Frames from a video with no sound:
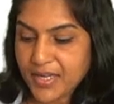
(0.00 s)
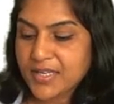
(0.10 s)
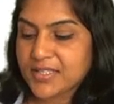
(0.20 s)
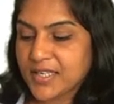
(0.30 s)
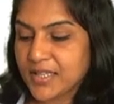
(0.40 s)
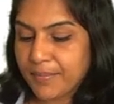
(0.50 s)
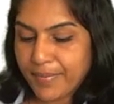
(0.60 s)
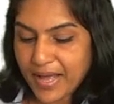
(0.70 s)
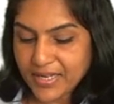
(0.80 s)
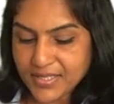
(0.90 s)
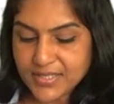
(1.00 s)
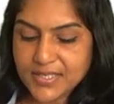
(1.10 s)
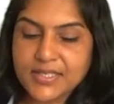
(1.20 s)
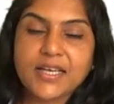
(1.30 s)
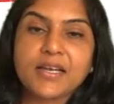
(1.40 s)
see the
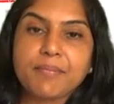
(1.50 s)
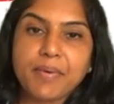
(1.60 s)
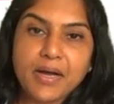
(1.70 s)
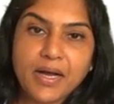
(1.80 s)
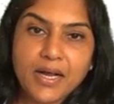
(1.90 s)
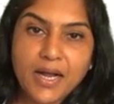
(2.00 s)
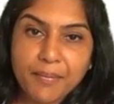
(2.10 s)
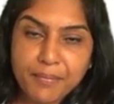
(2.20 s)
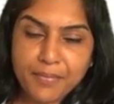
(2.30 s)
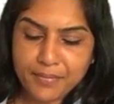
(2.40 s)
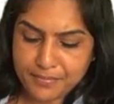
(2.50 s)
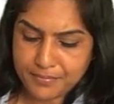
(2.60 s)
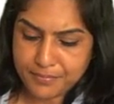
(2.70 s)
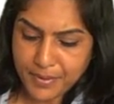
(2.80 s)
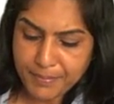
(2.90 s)
balances in
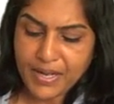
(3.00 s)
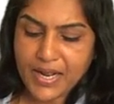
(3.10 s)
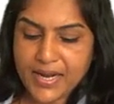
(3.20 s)
Bimal